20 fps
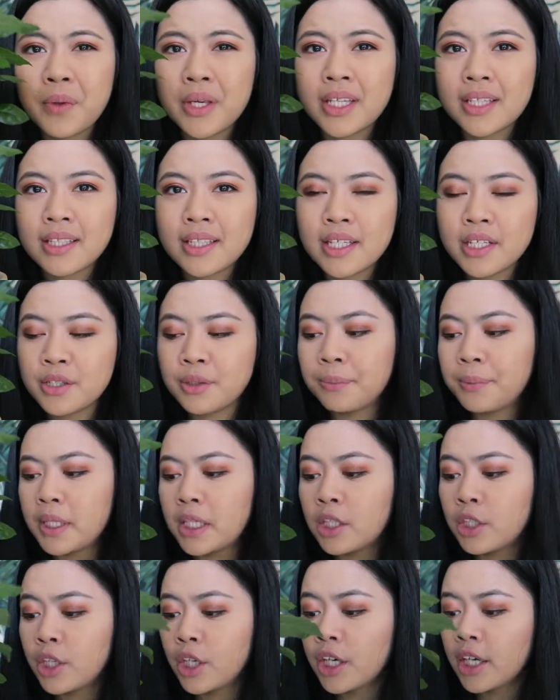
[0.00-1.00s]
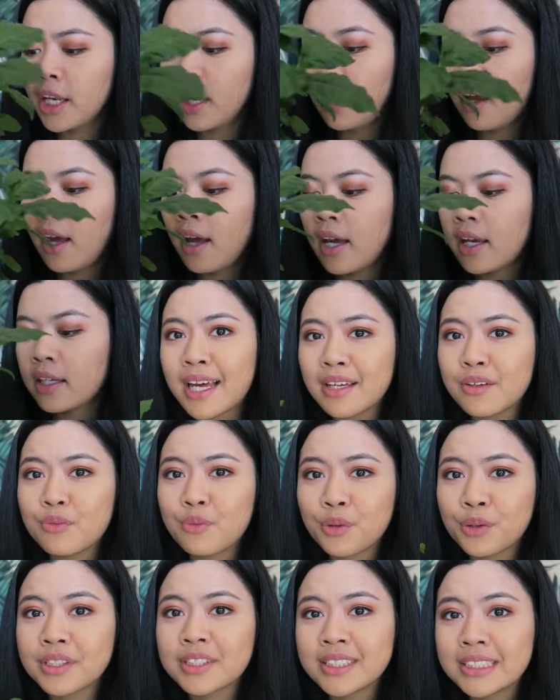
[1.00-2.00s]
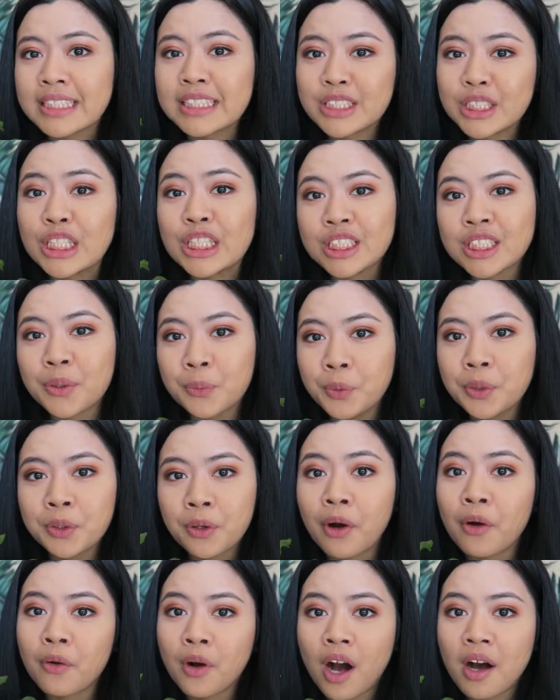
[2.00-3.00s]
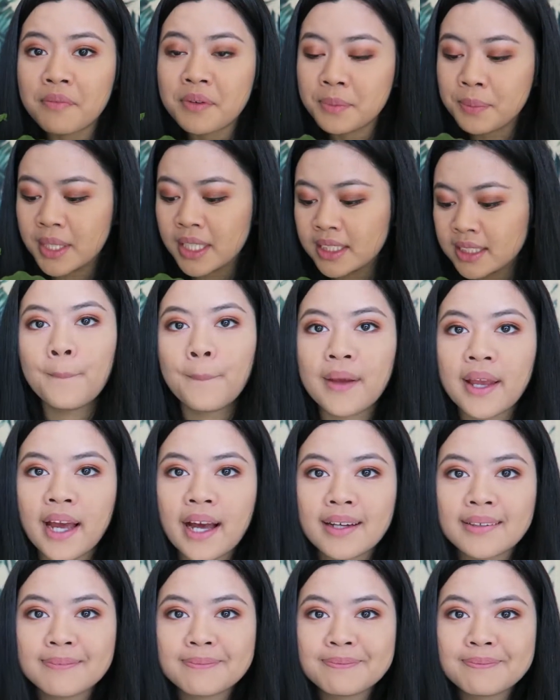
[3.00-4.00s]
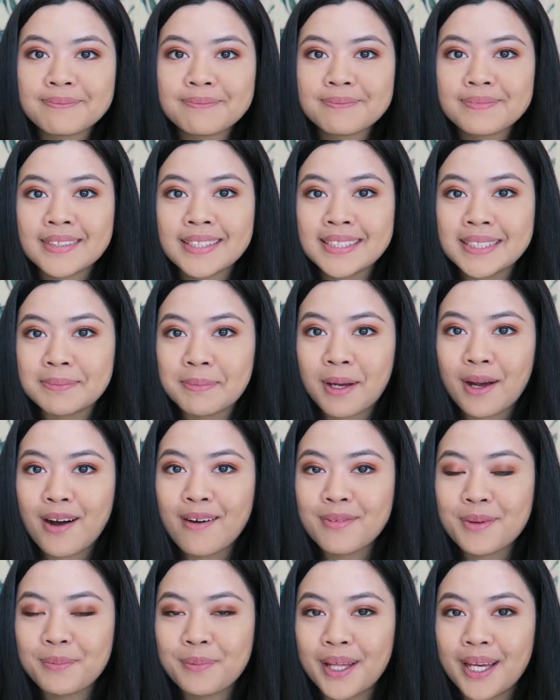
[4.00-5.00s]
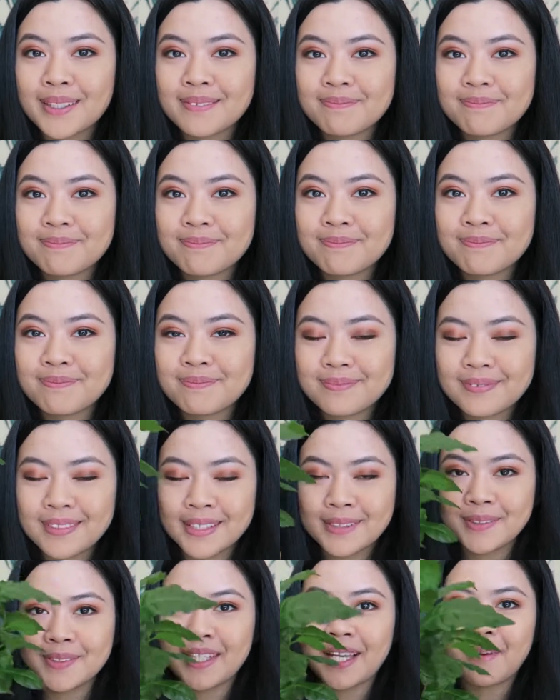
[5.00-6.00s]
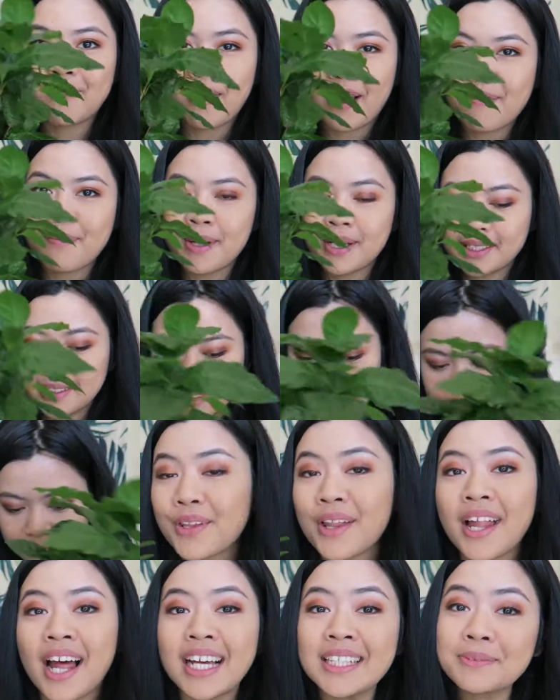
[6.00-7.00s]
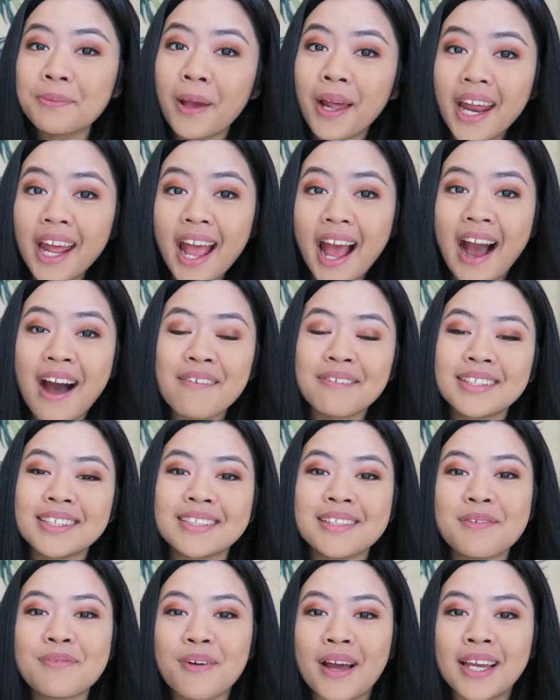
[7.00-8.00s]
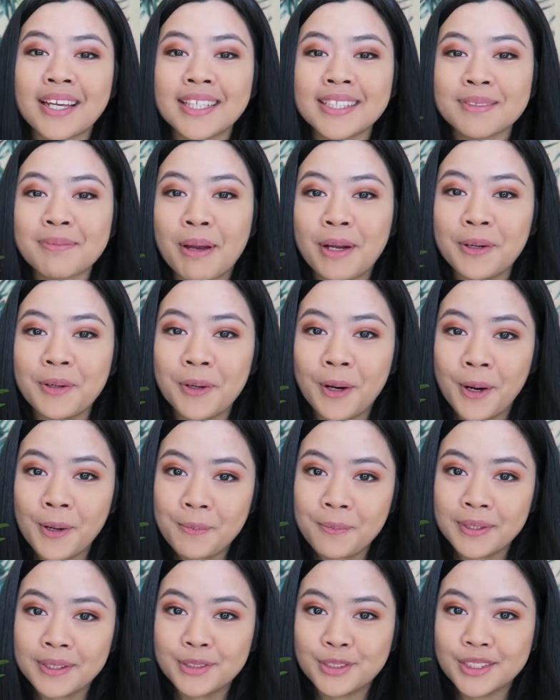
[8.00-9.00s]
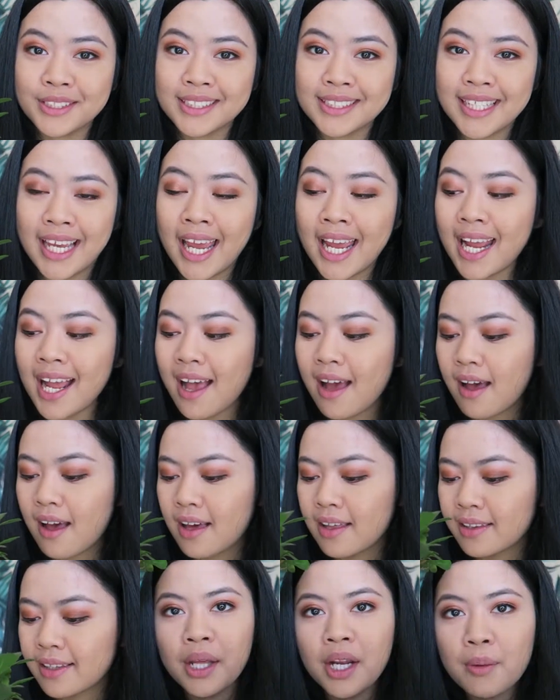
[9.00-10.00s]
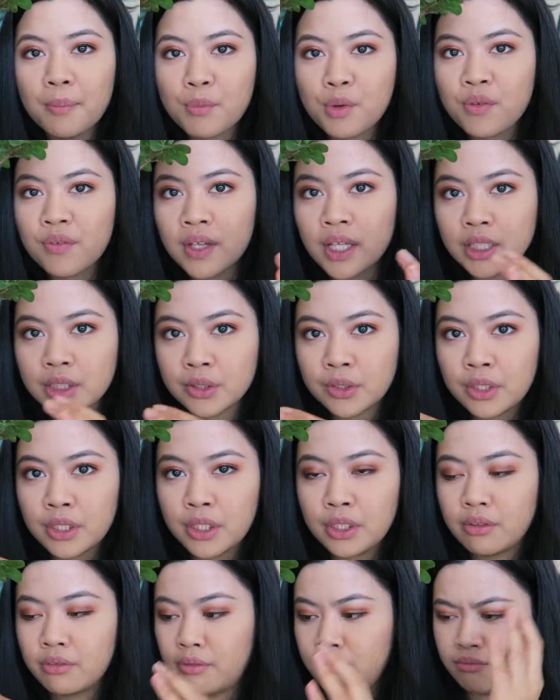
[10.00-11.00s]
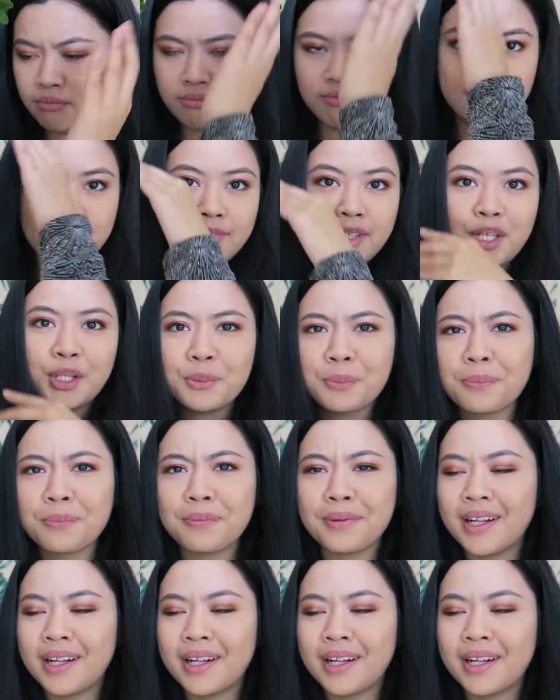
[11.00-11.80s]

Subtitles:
weekly and you'll be good. That in 4 to 6 years it will grow coffee beans. But yeah, this is my coffee plant. This was like $5. So the last plant I have is the Ficus microcarpa ginseng. I'm kind of moving it to a new